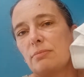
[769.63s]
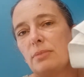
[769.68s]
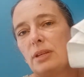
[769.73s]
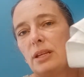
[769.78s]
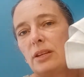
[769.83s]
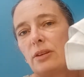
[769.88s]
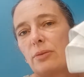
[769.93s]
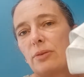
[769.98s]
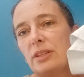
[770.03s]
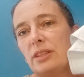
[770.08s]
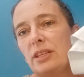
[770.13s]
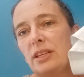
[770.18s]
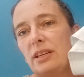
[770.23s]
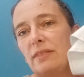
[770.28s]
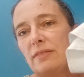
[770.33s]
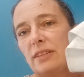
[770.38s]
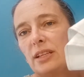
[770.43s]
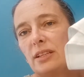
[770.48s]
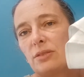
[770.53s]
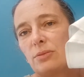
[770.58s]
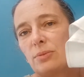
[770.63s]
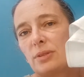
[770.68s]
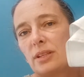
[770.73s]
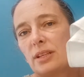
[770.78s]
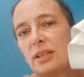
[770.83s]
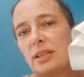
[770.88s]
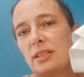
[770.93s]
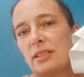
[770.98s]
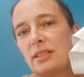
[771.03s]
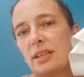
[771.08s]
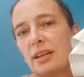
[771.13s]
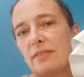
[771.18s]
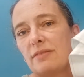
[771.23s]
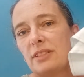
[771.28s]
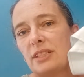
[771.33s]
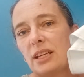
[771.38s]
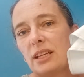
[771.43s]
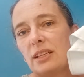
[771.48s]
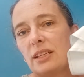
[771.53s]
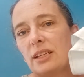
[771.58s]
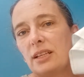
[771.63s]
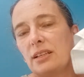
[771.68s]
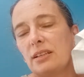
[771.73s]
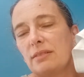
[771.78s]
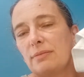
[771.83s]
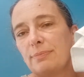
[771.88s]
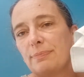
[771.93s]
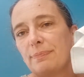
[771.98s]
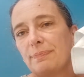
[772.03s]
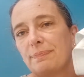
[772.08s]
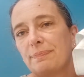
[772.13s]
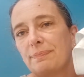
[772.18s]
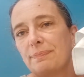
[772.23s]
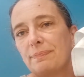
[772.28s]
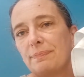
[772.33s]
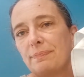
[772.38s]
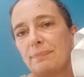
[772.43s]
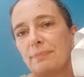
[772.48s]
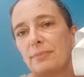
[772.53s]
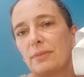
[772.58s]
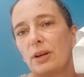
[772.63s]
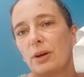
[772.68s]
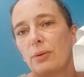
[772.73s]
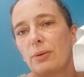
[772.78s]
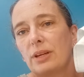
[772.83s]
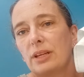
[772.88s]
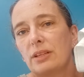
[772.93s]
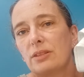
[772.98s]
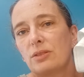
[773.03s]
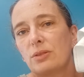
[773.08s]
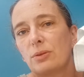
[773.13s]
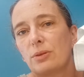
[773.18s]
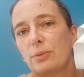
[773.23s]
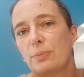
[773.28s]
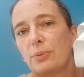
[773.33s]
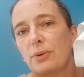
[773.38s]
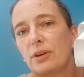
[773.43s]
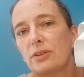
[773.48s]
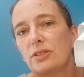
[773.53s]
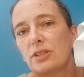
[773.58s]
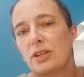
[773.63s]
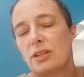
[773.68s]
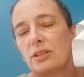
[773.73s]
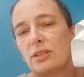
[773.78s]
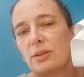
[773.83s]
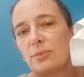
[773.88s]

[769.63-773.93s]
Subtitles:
the evenings when the kids have telly going sort of project.